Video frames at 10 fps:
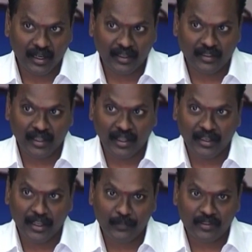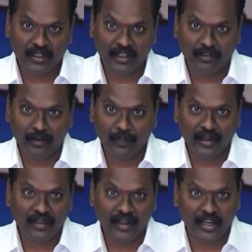and their names are given
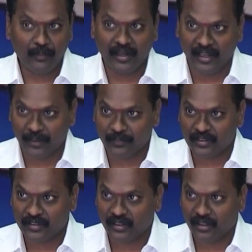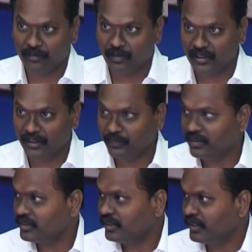by animal names and for them
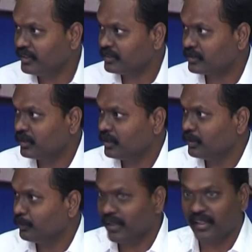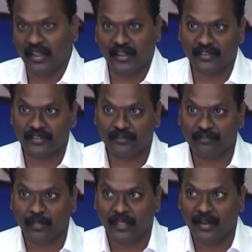this year is pig years
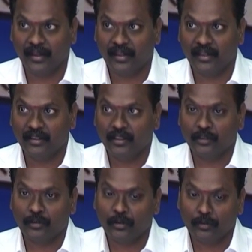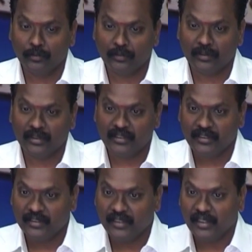right so this
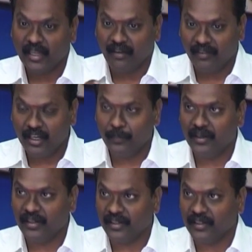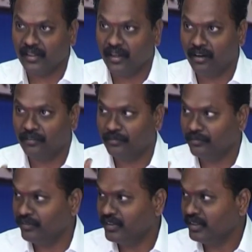is the availability of
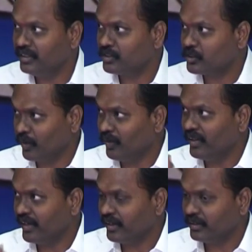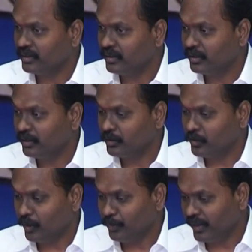within this 12 period,
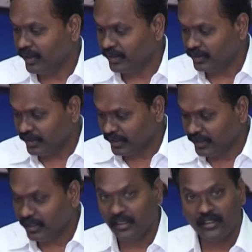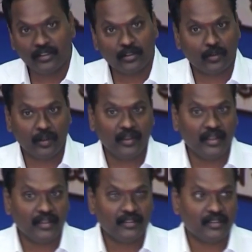12 period technically this 12
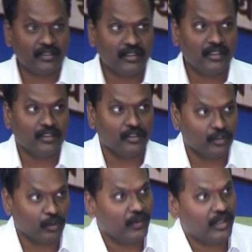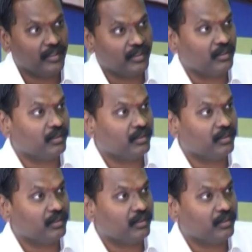years is the Julian